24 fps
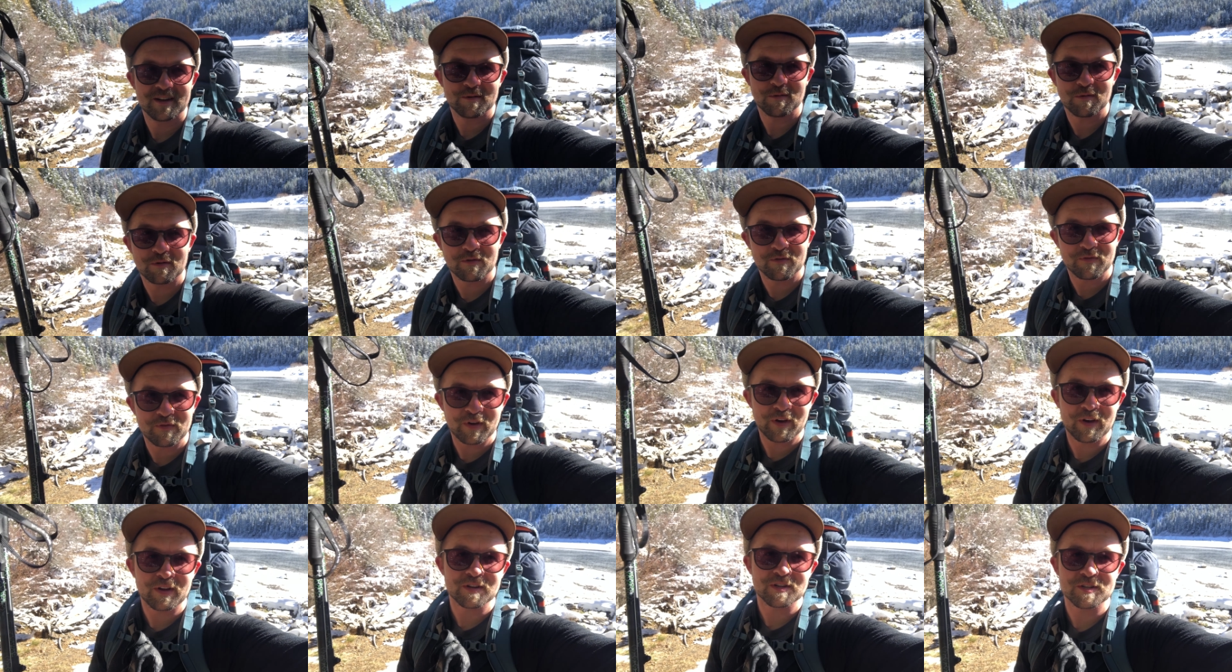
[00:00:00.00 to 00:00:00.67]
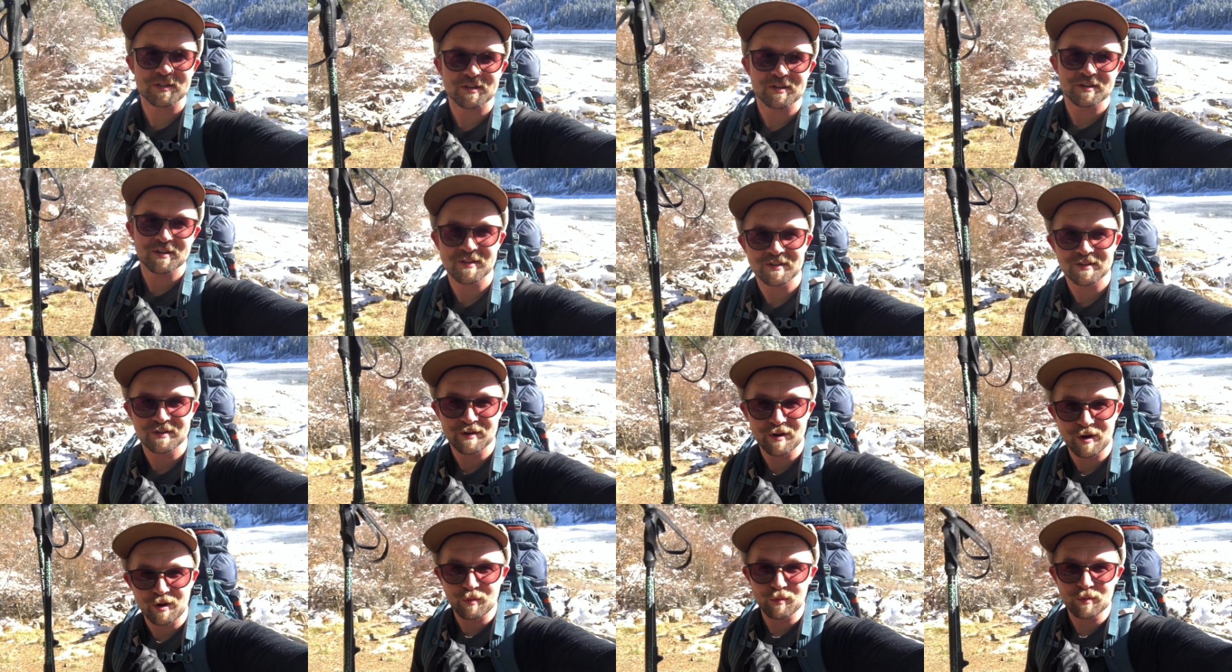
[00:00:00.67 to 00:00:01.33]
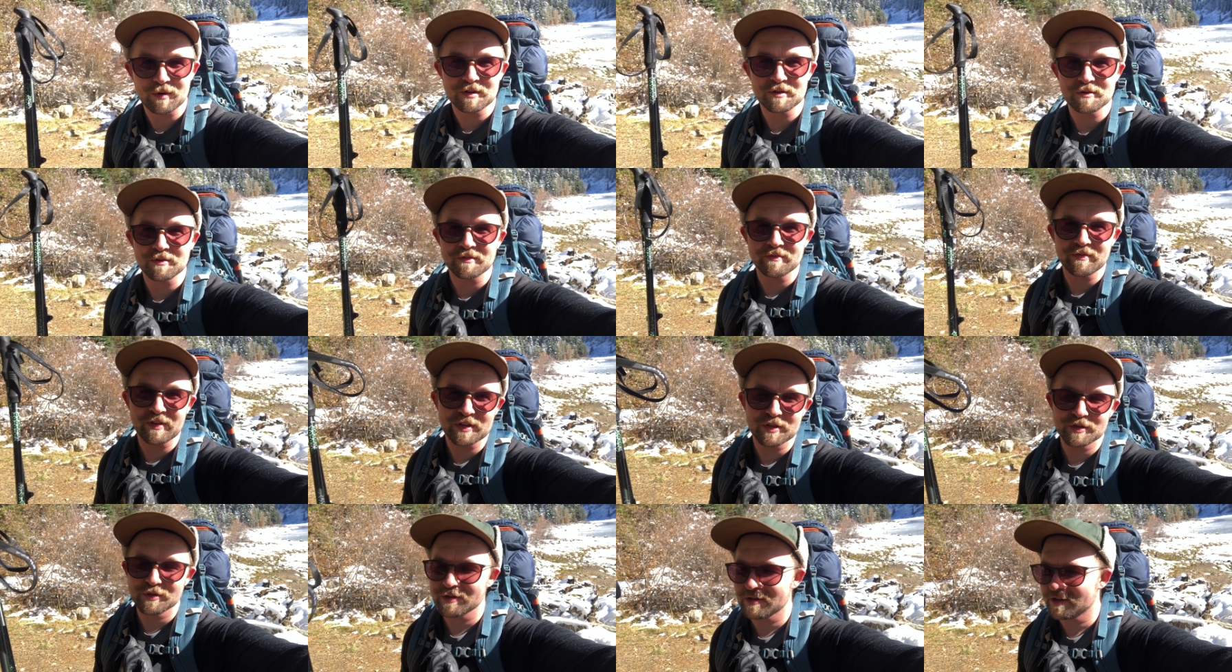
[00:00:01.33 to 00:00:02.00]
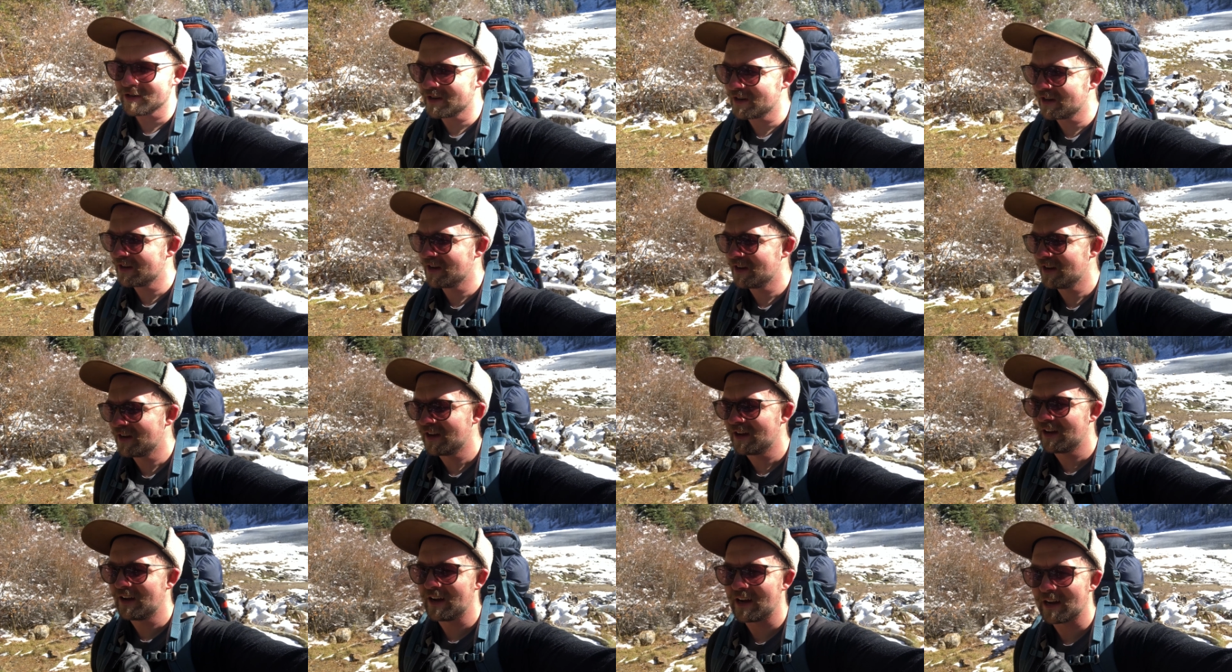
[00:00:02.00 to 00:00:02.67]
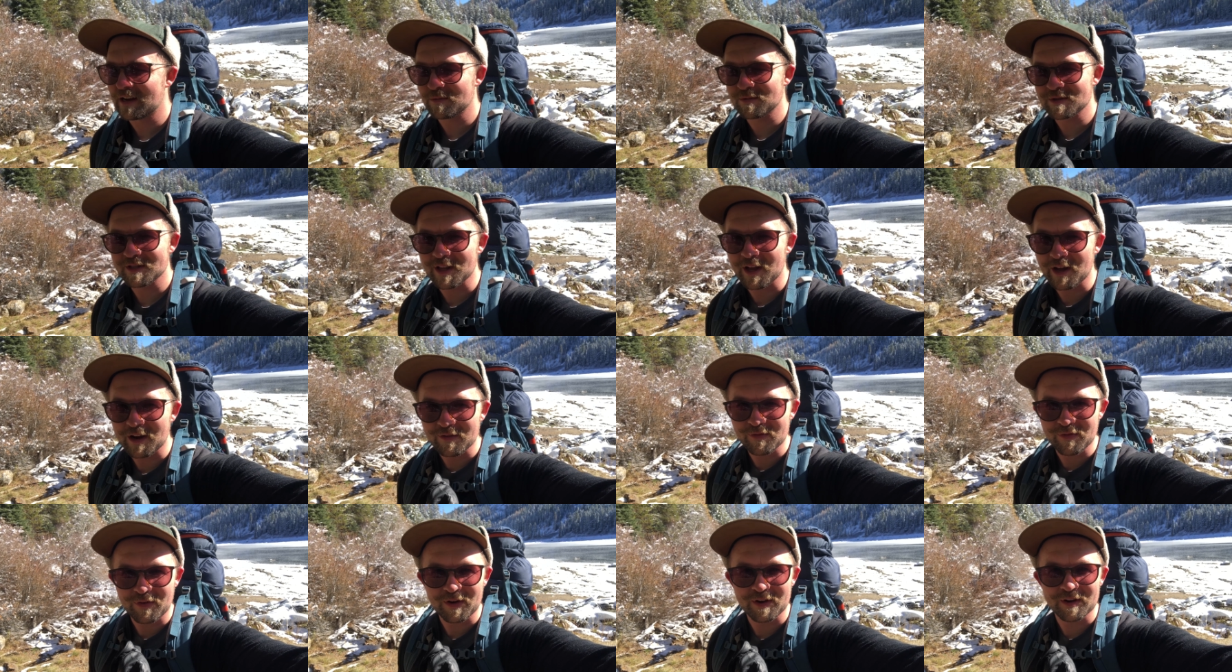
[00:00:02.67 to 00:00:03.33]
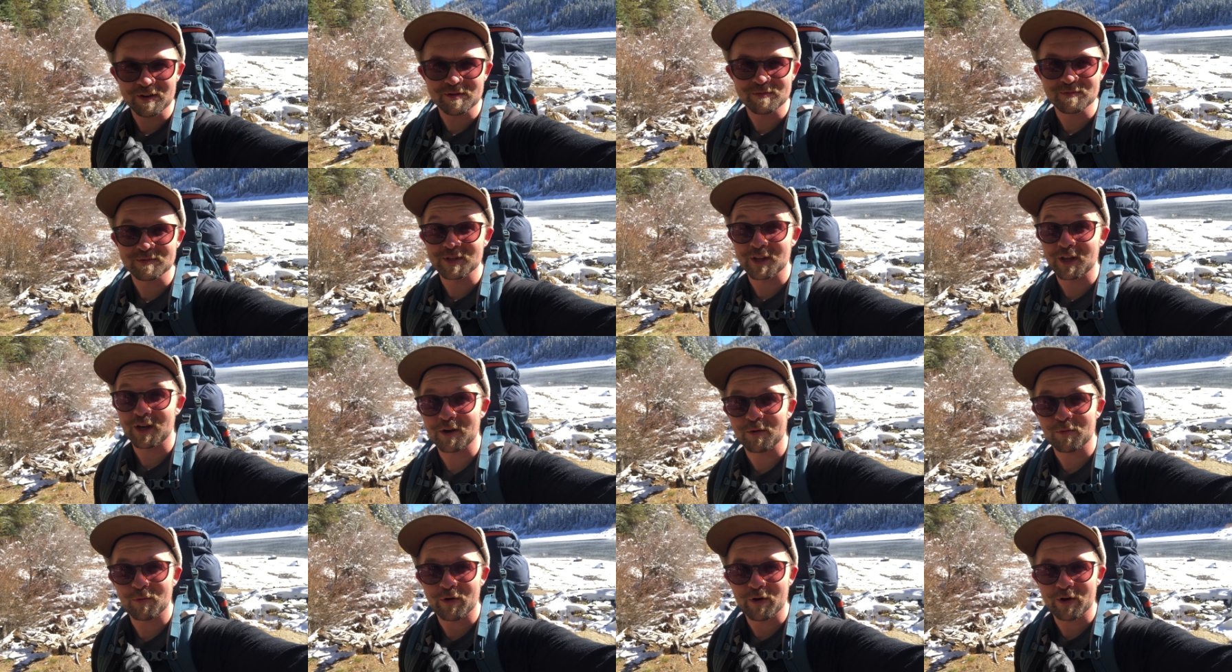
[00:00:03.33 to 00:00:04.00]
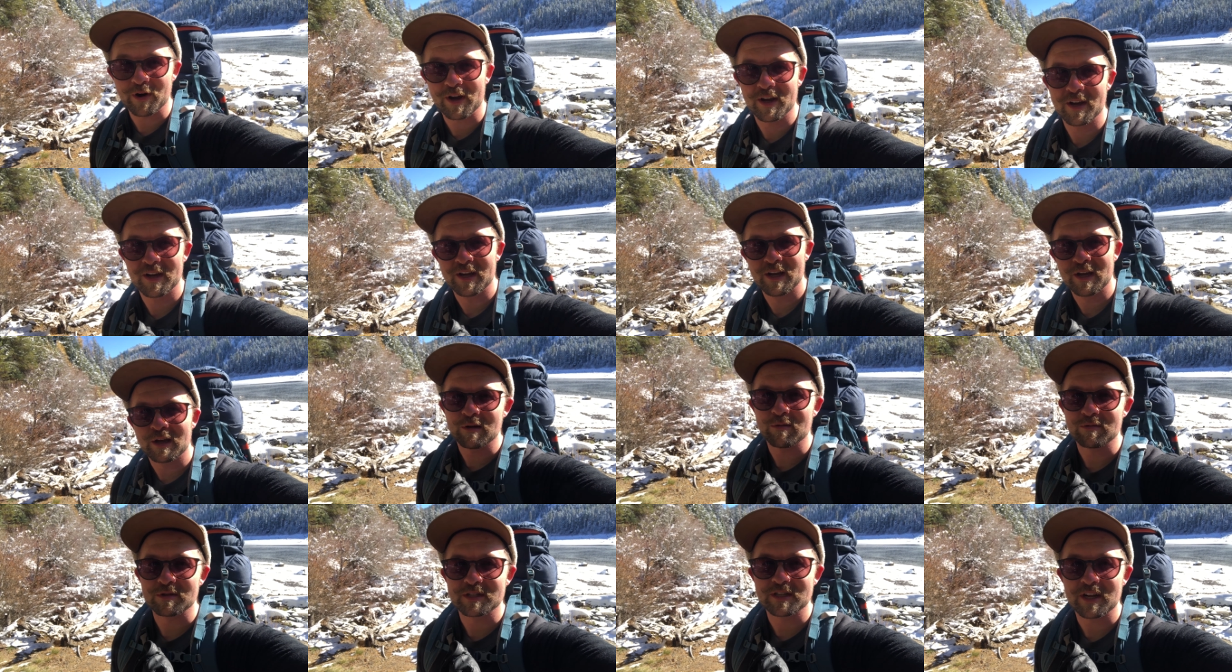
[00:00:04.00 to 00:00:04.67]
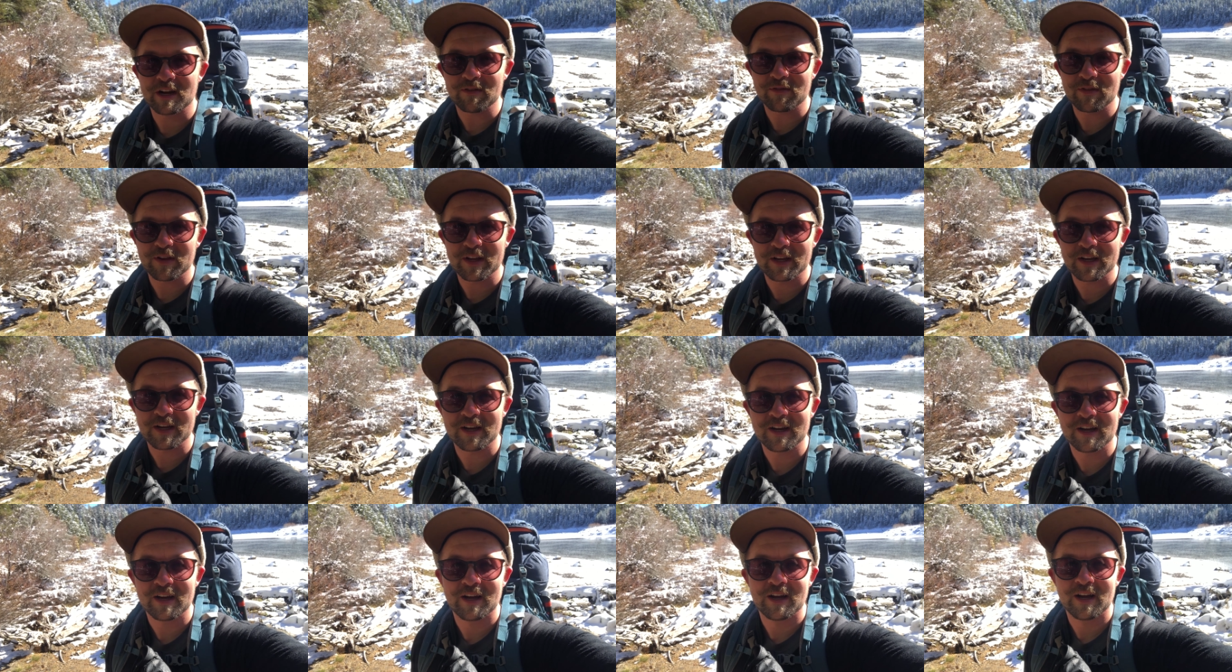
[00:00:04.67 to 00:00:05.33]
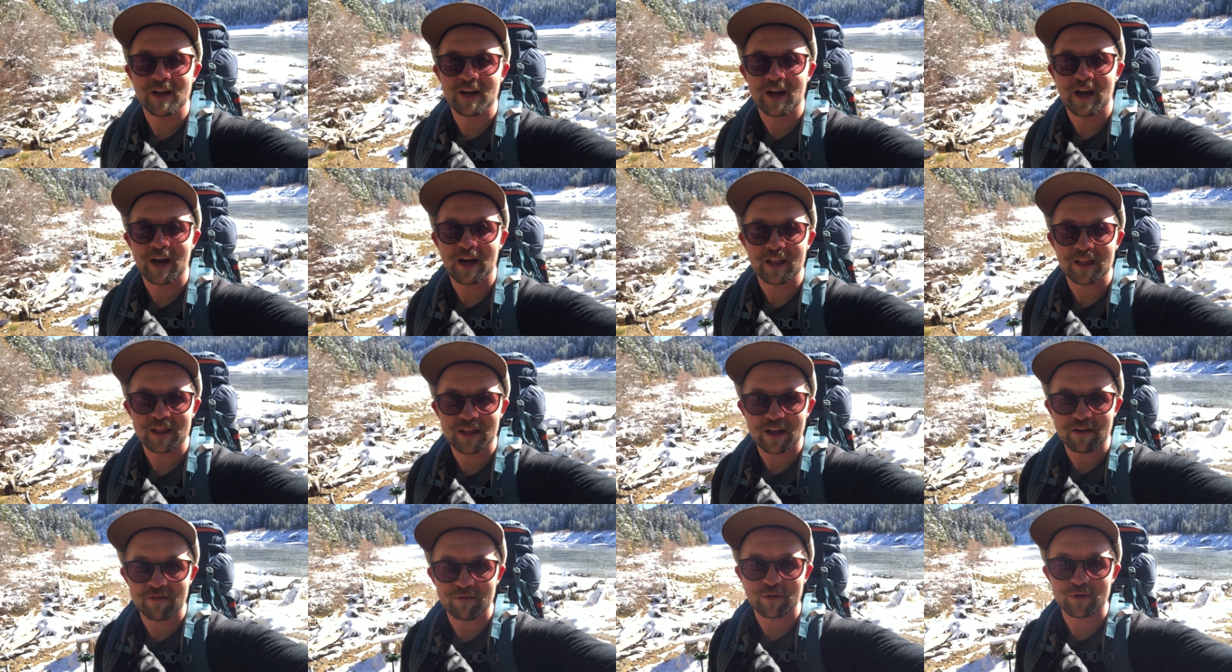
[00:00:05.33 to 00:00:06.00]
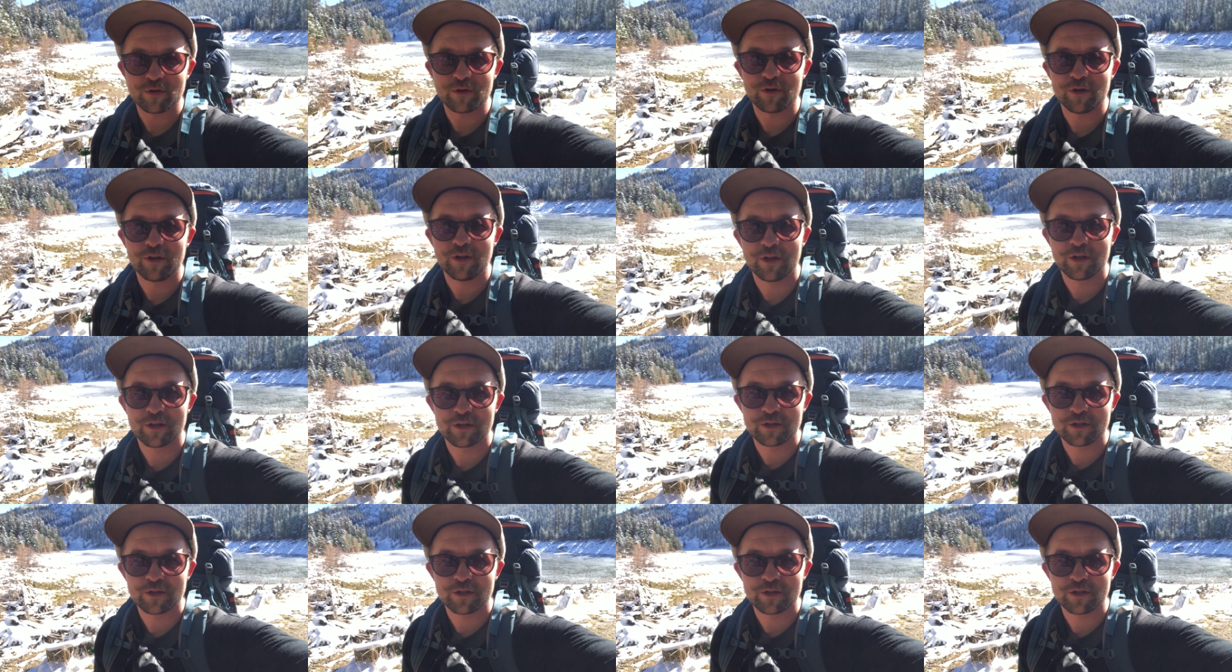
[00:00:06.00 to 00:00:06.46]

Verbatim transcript: We finished our winter adventure, and it was a lot of fun. It was a lot of work. It was definitely a level